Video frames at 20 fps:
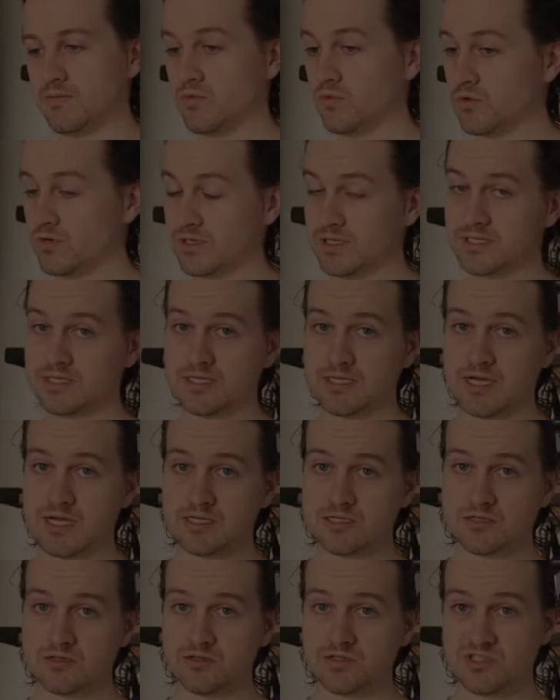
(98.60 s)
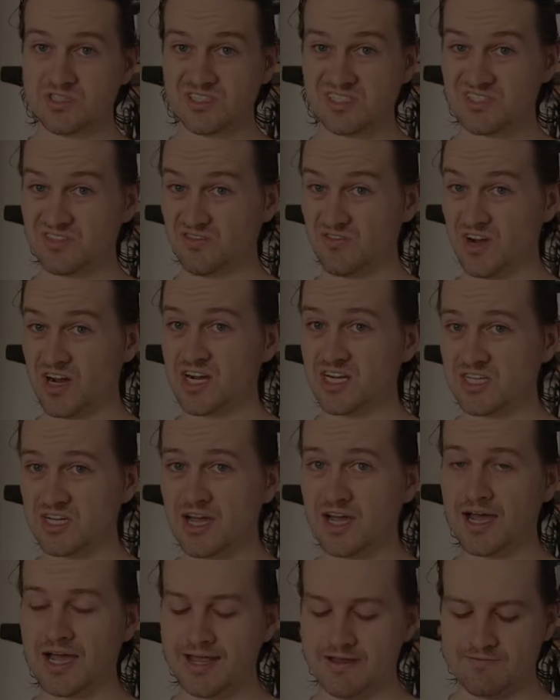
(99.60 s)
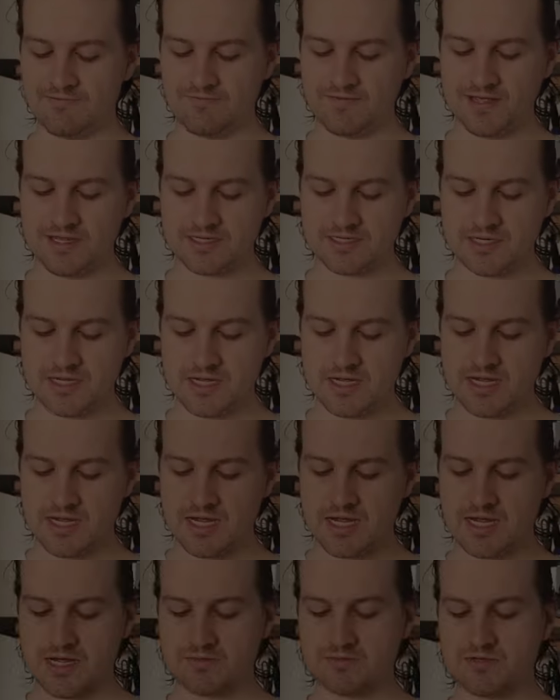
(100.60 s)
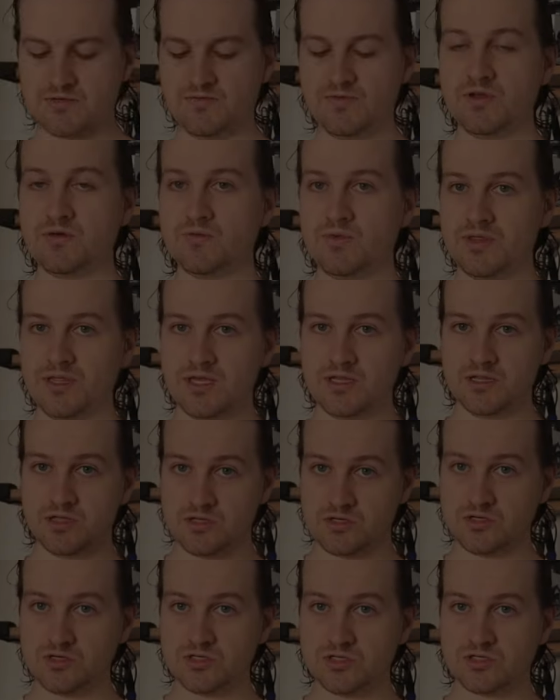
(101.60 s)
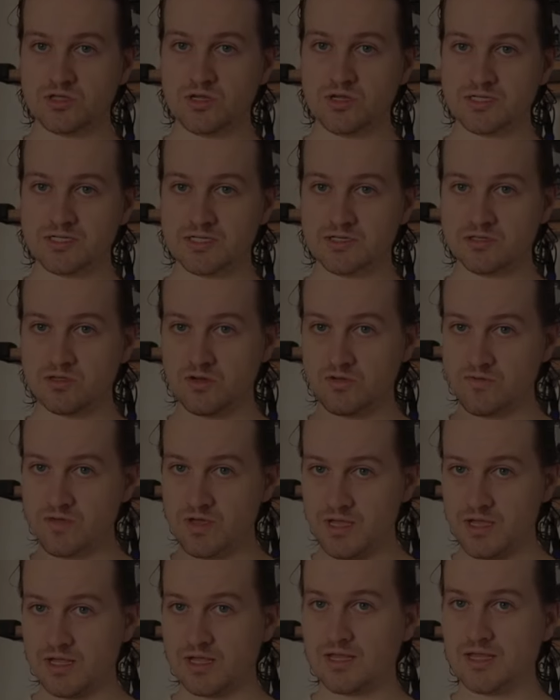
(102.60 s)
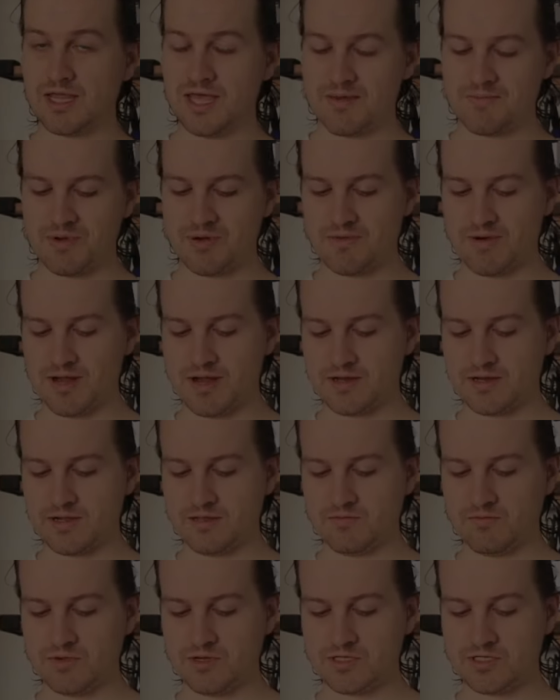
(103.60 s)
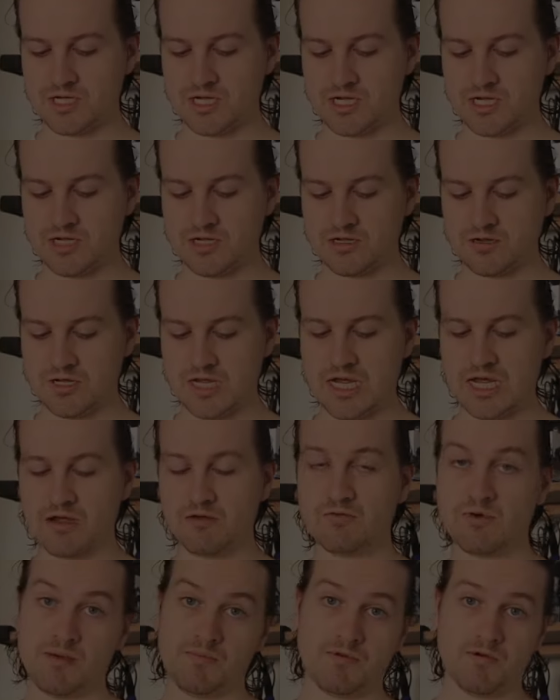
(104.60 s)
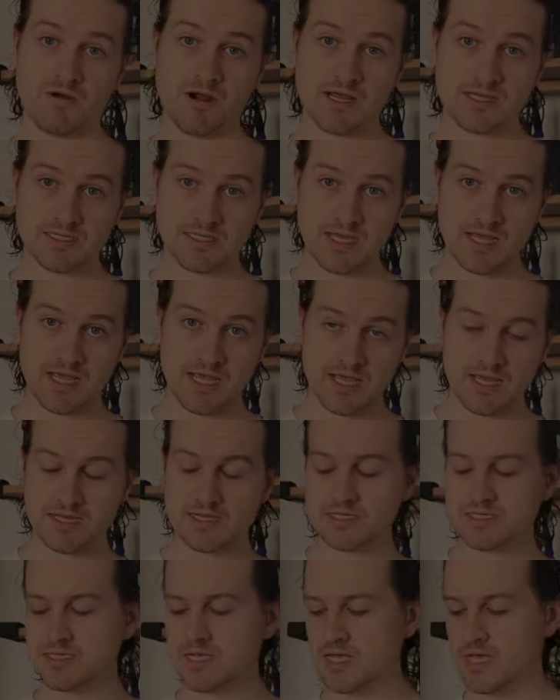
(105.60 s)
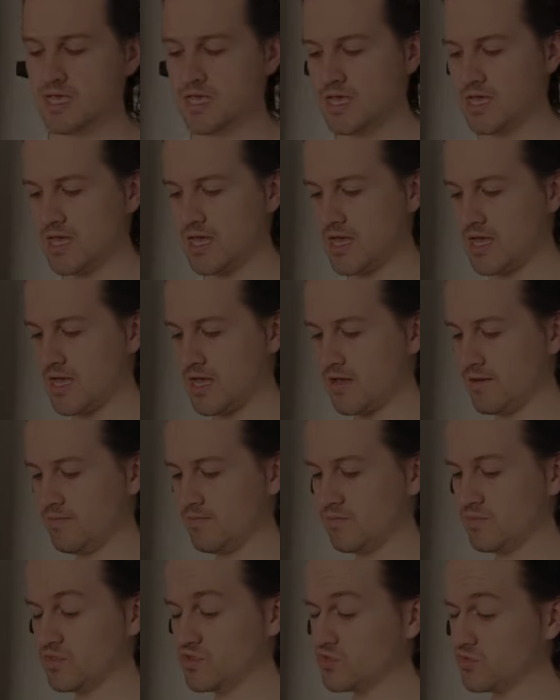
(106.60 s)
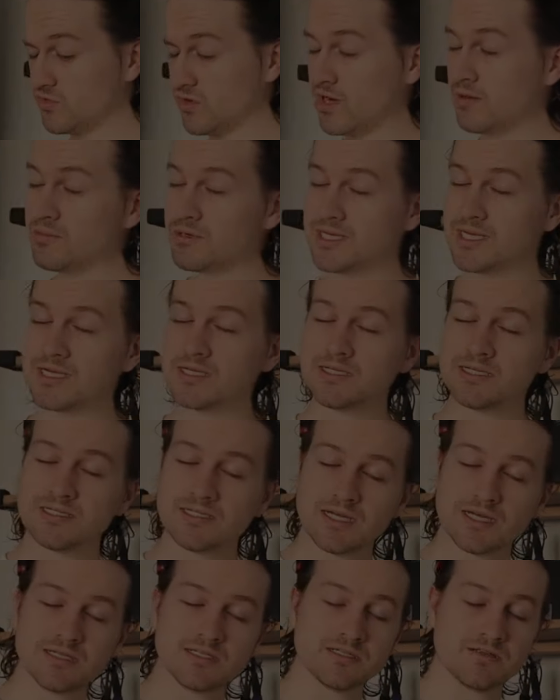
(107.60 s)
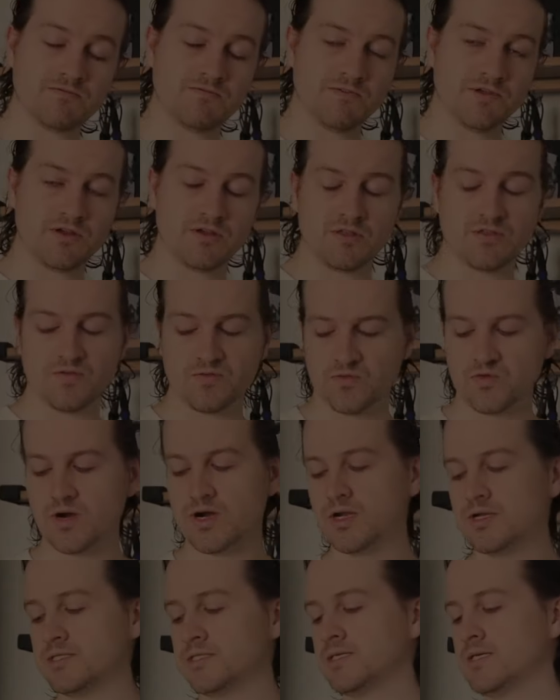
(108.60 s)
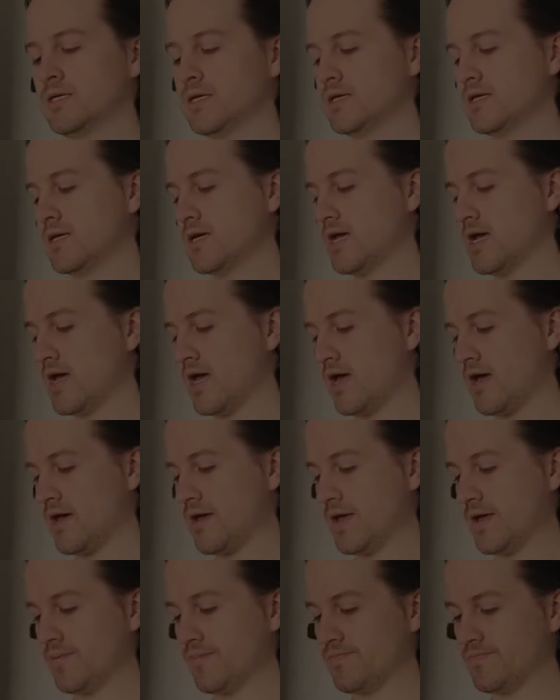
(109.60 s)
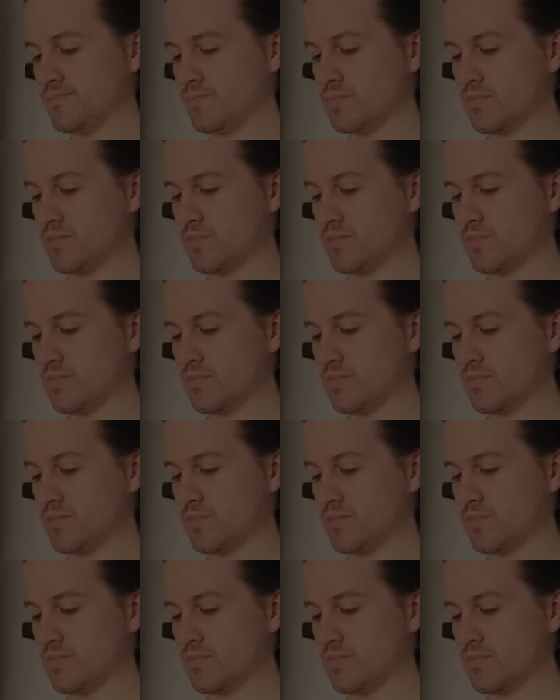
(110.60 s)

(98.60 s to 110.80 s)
or at least the case I was using is very tight fit to fit within the two slots that sort of clamp around it, which are rubberized ends. The screen protector does fit on the front, but